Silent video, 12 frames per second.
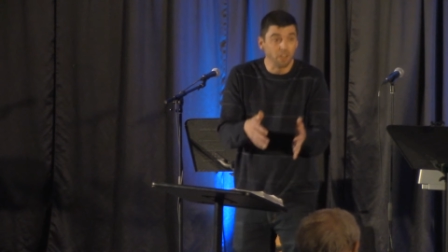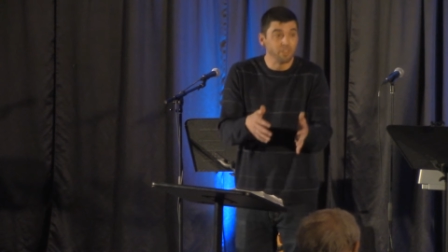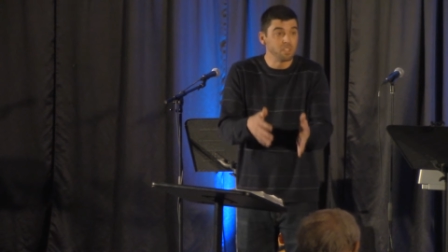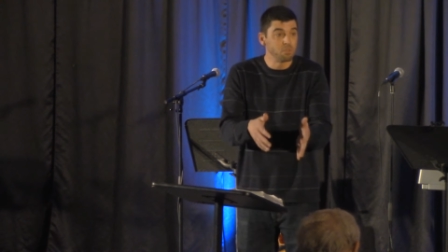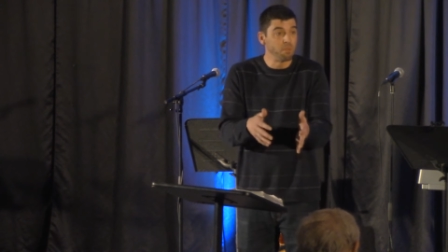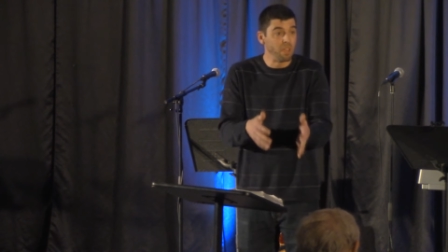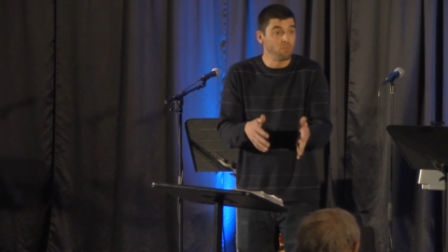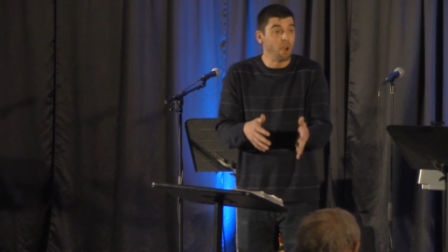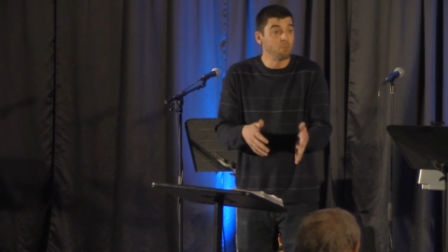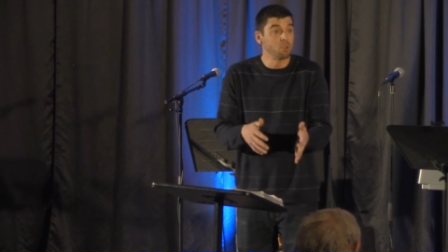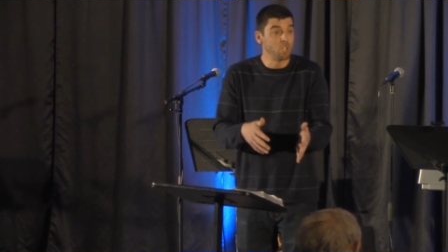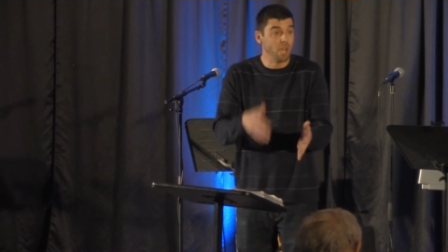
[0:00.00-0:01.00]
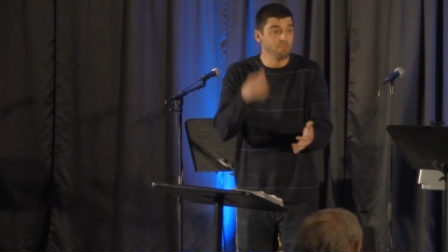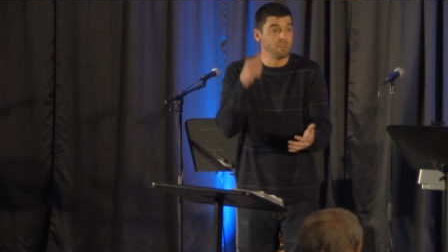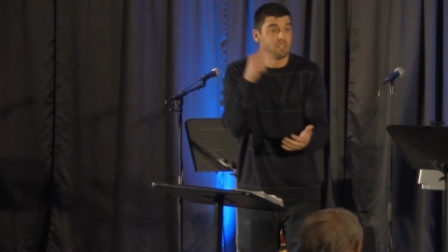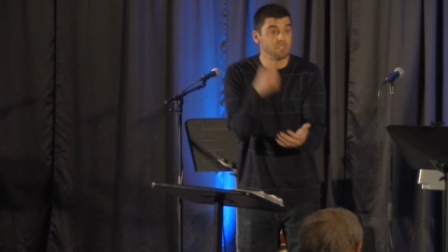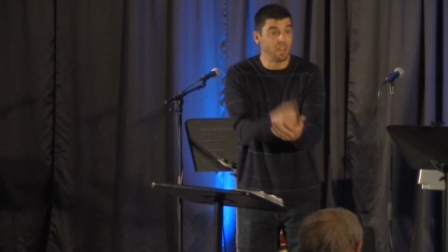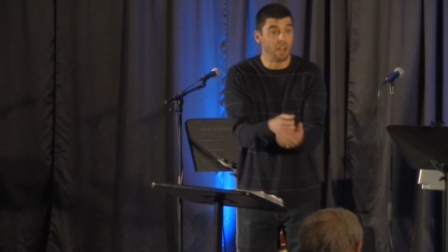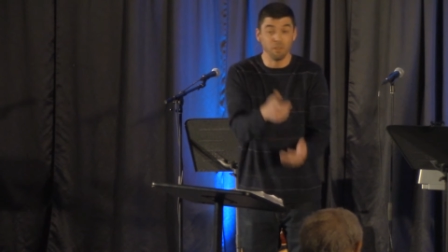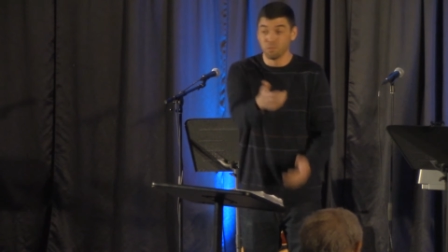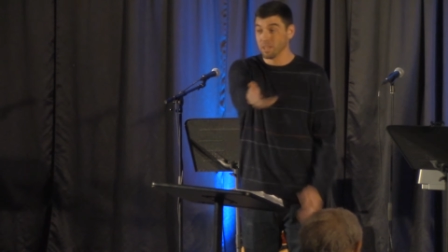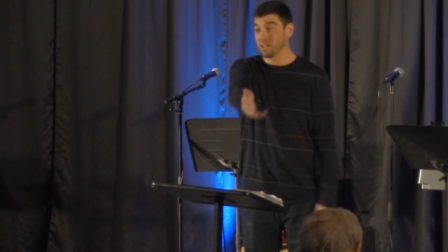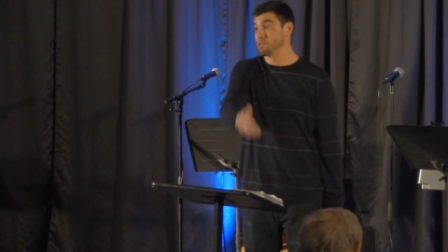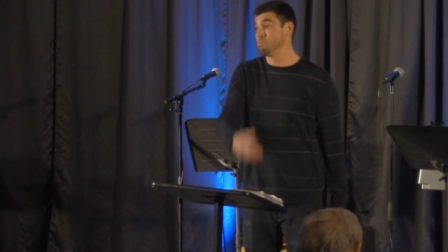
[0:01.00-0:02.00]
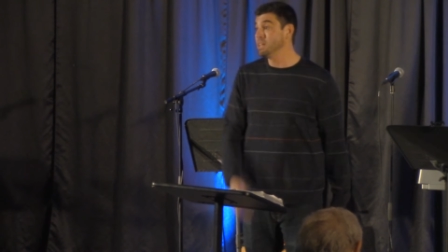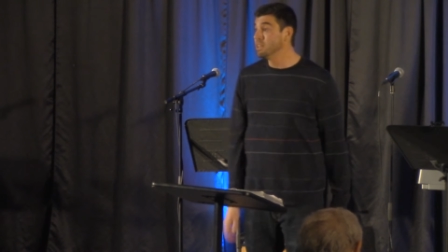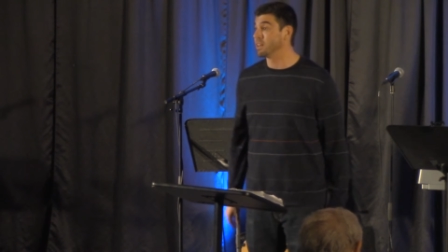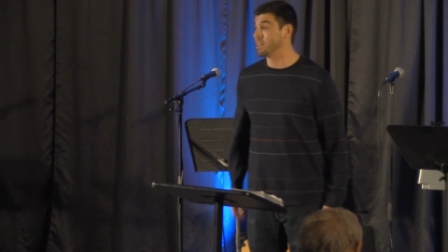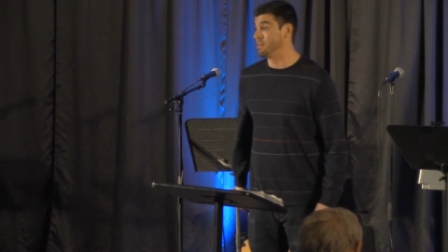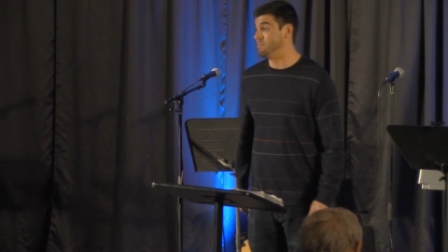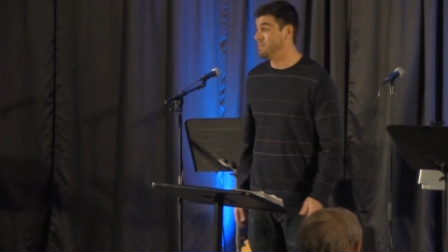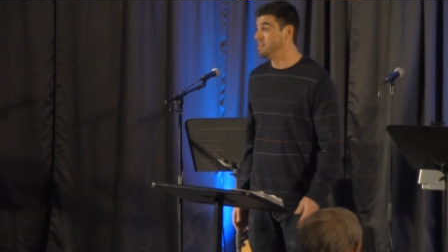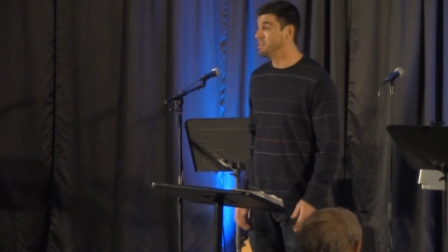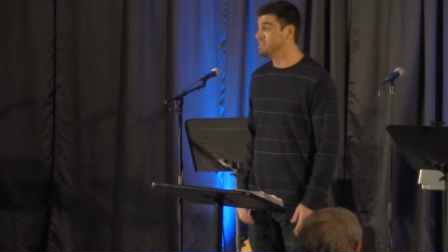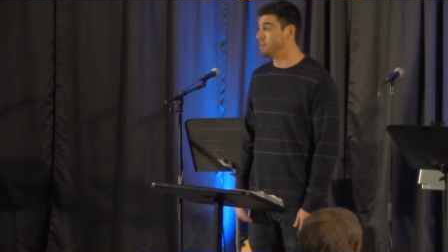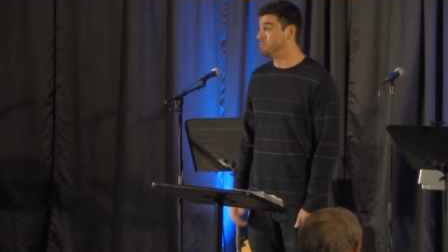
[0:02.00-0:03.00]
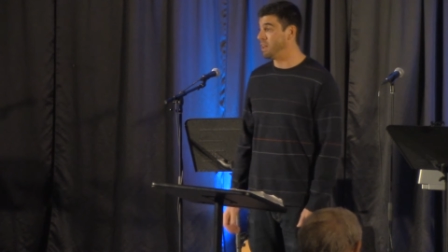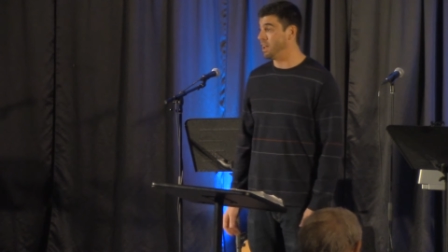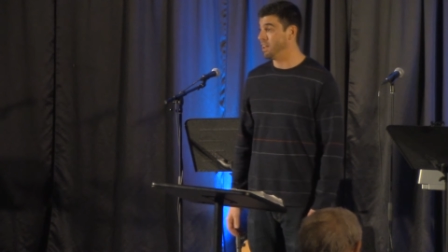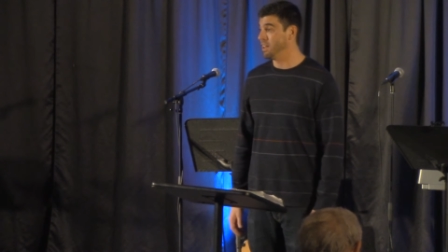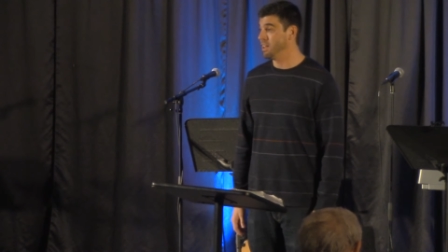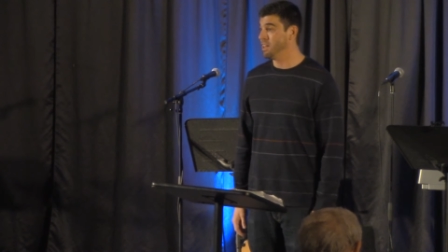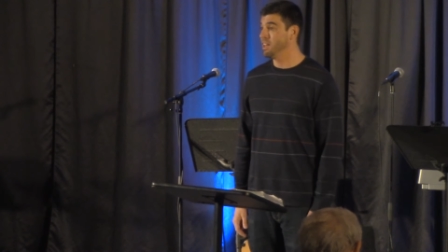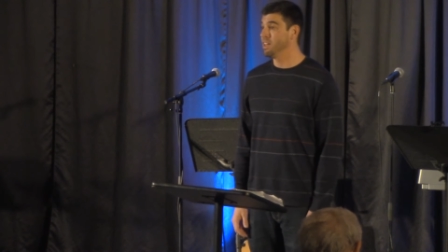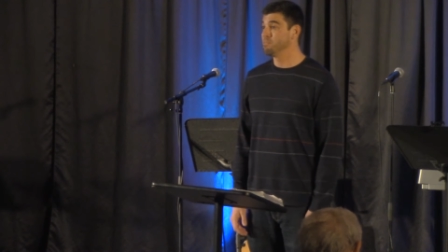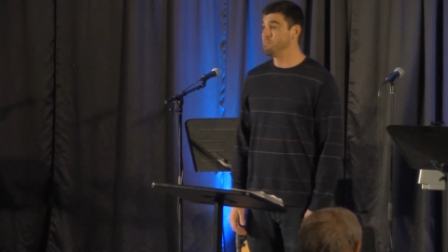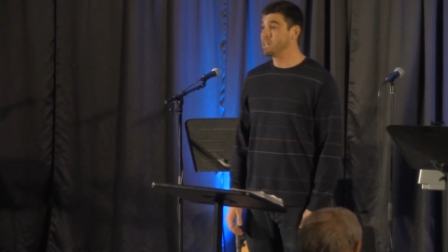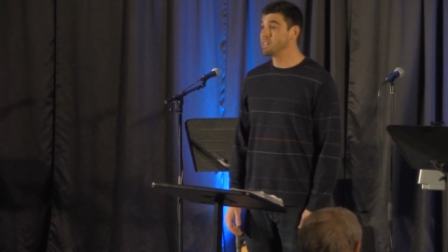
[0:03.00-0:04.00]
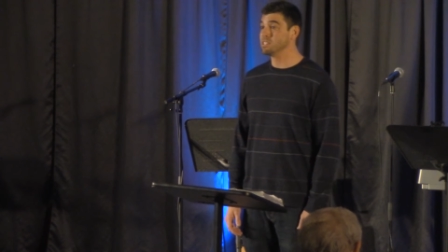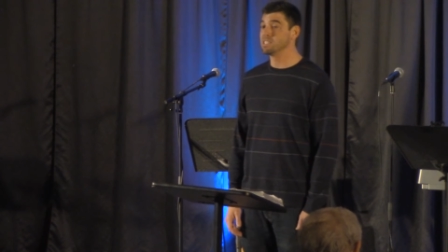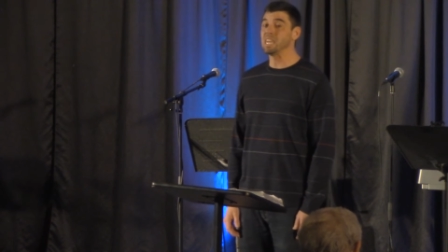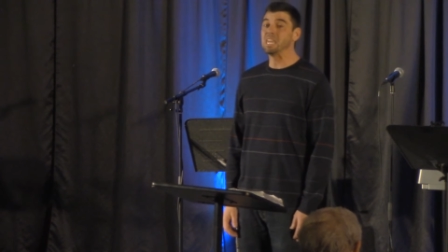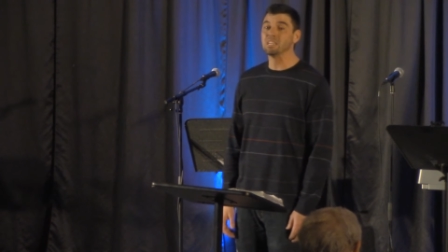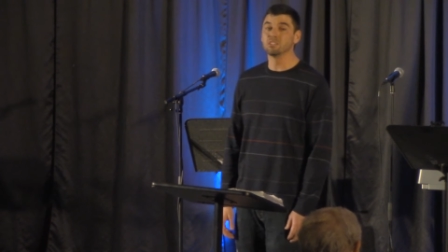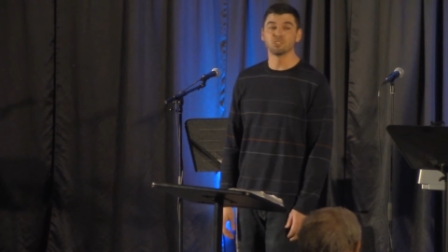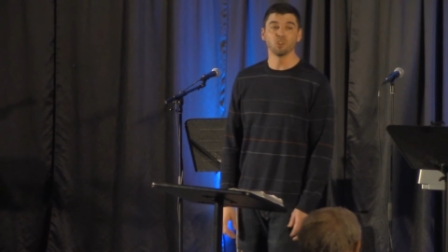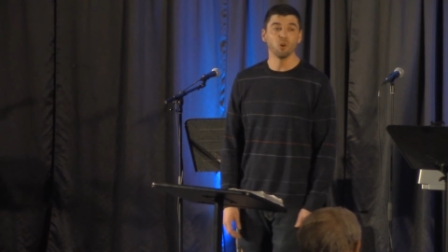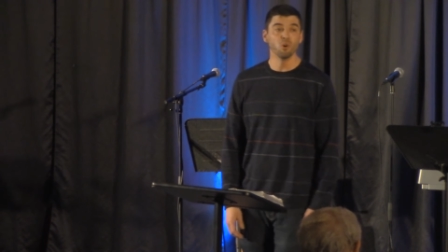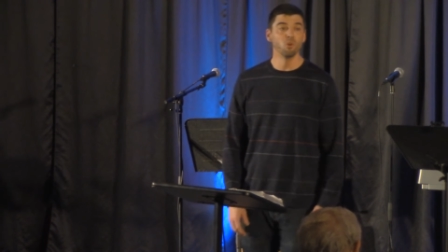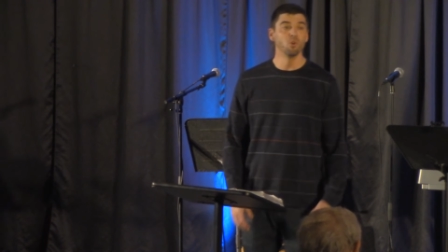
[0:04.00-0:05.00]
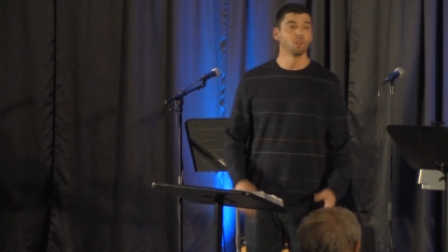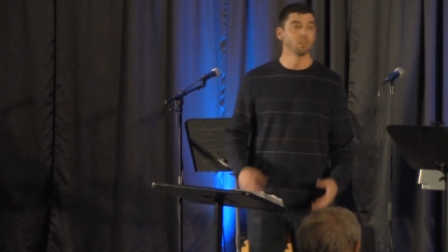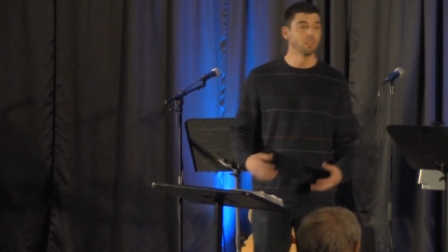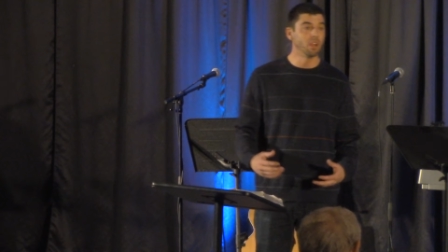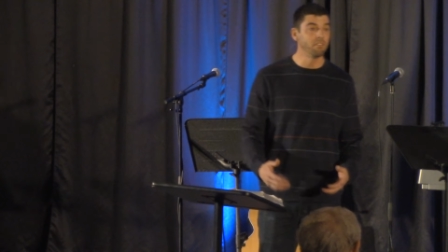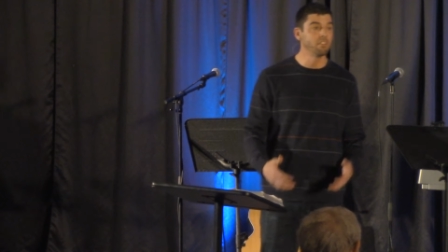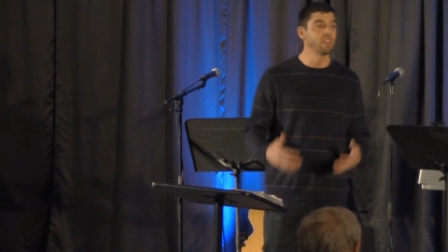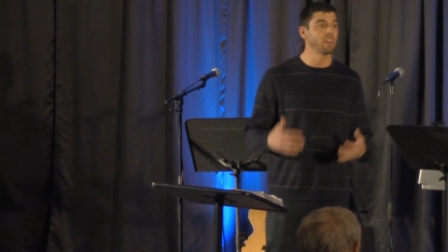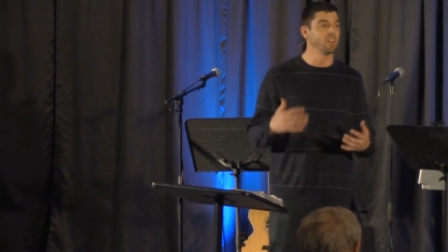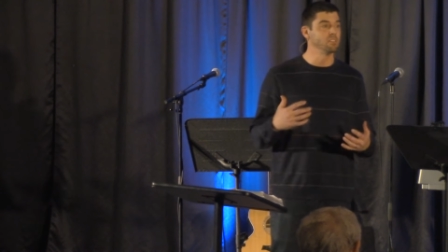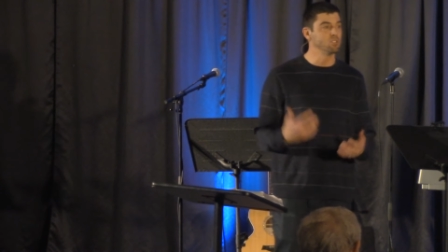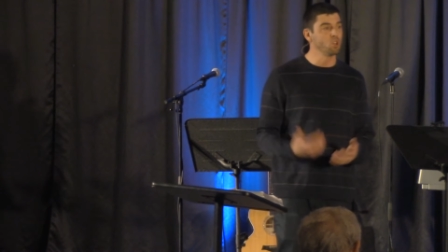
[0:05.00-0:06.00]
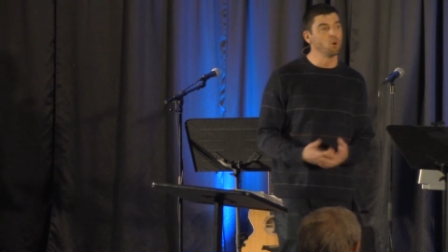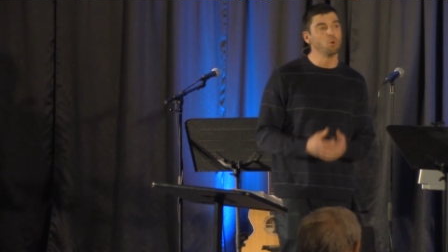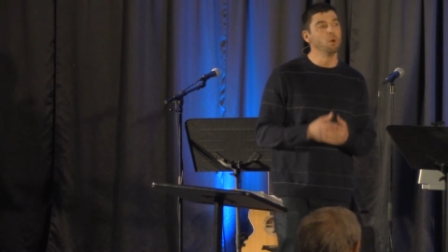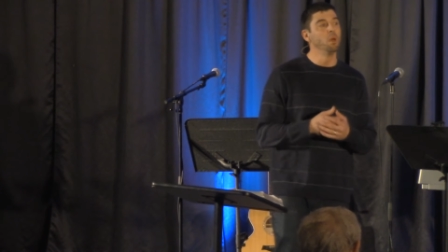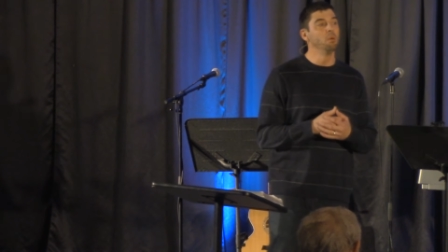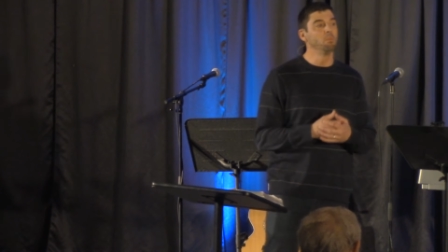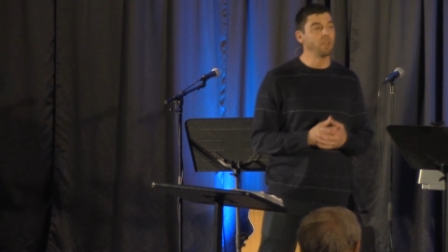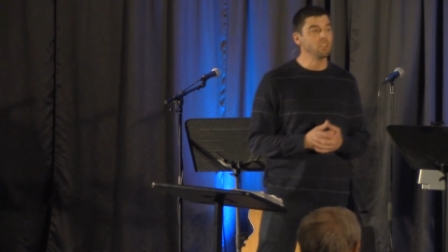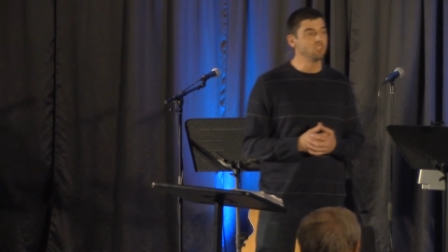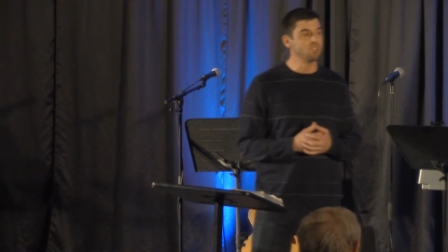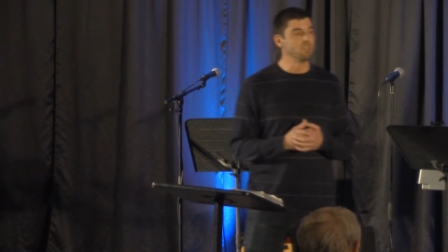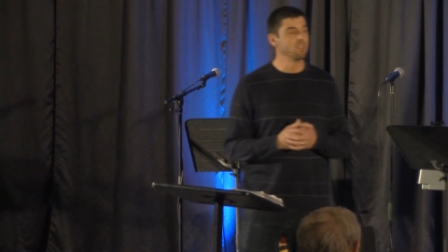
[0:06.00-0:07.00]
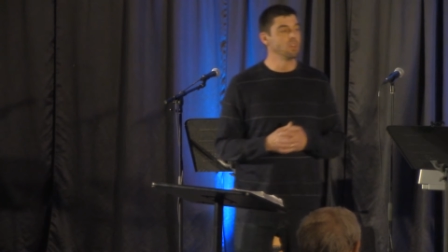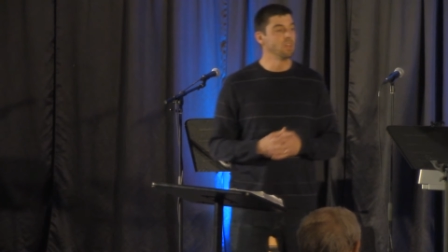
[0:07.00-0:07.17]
on this man, Robert Chapman, and said, I would like to be like him someday because he is so loving and so patient.